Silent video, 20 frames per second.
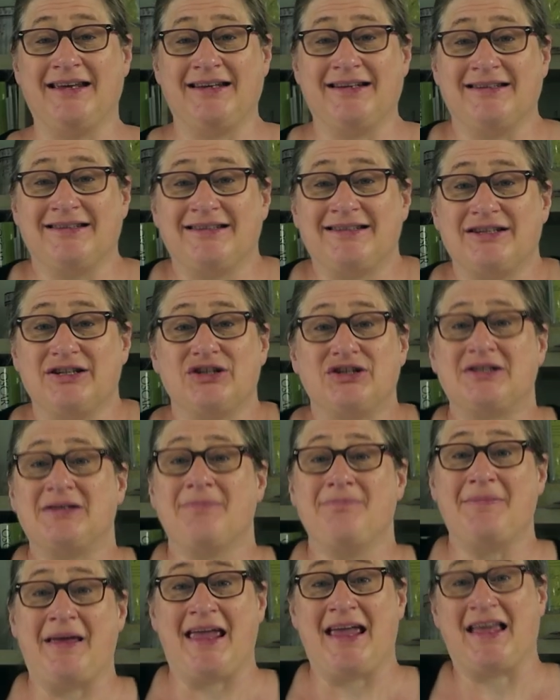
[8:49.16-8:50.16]
is to
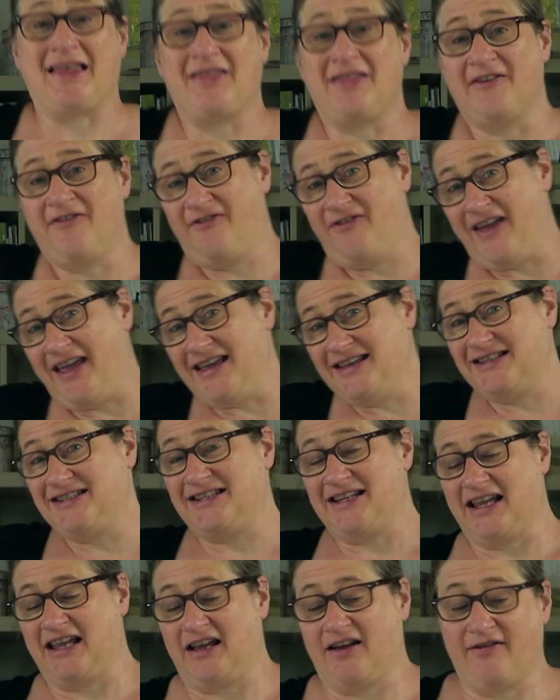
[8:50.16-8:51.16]
make the
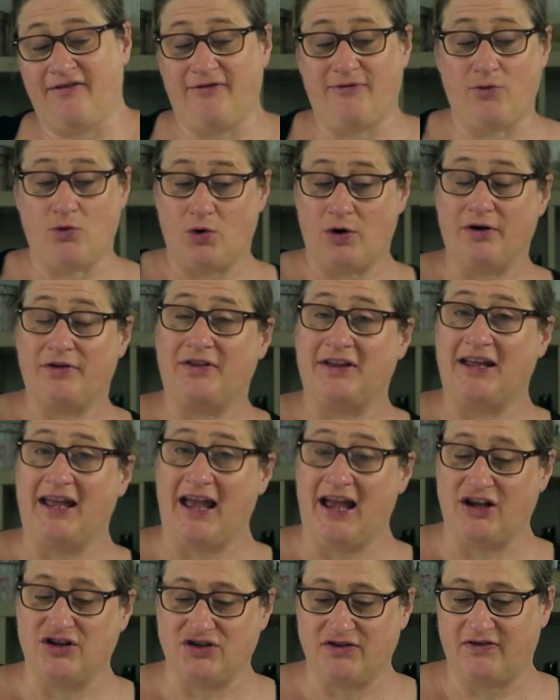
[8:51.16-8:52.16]
facing for the
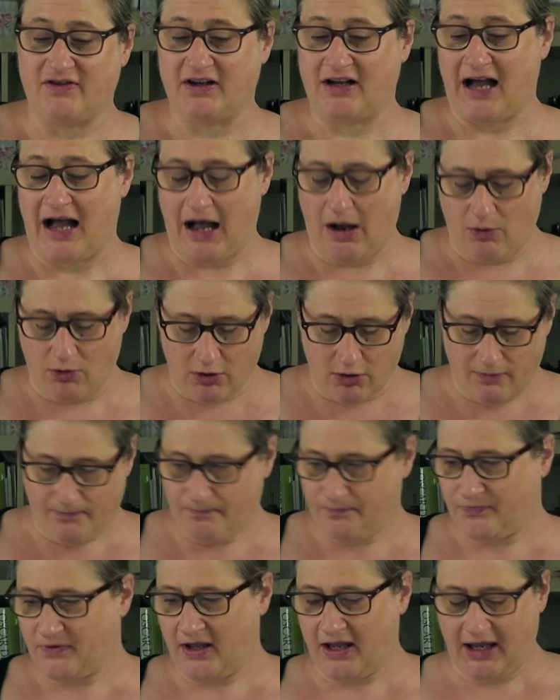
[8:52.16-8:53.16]
edge of the cowl,
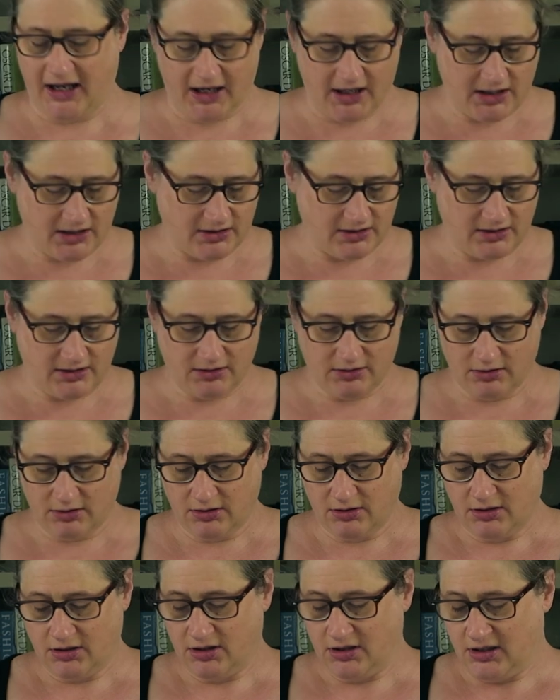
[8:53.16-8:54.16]
and
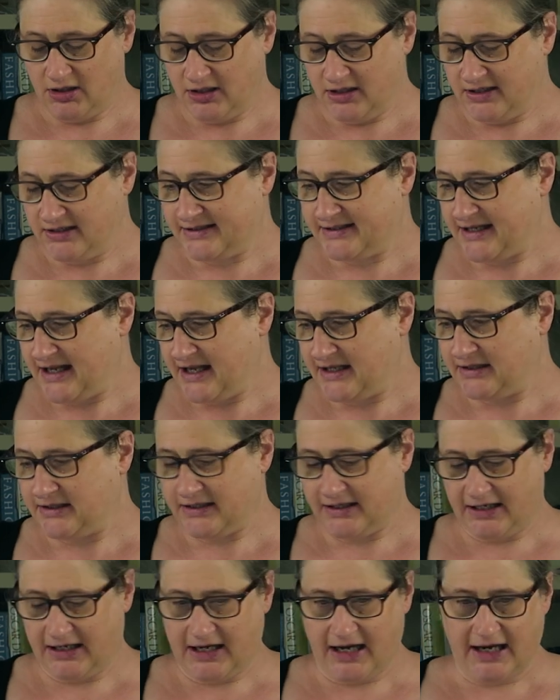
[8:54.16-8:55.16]

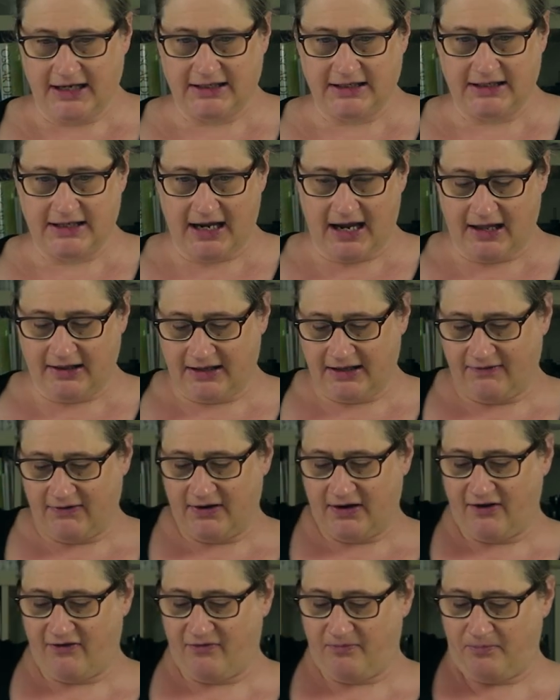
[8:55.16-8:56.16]
sadly I did not leave
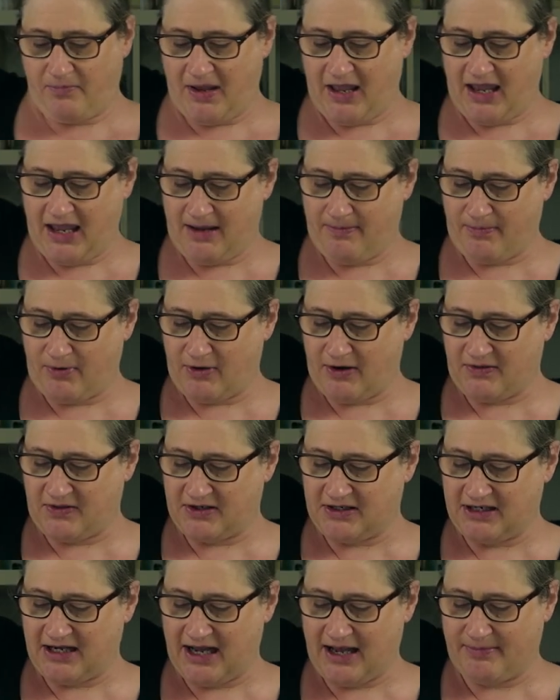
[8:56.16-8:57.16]
enough paper at
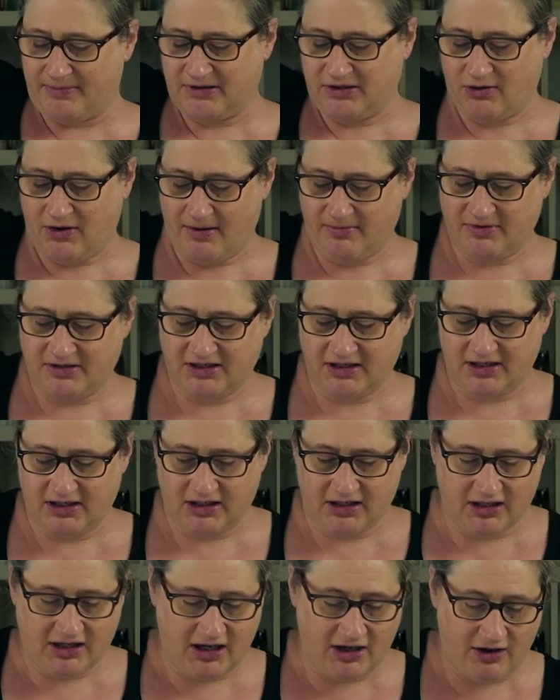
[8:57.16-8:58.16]
the top, so I'm just going
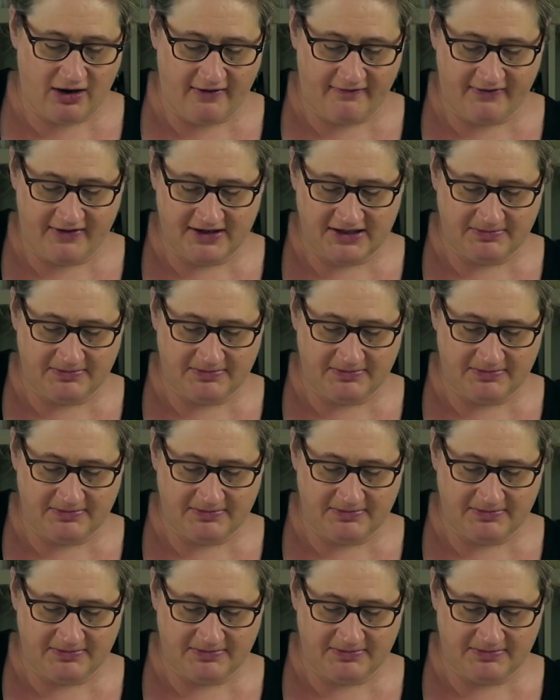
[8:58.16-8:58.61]
to cut off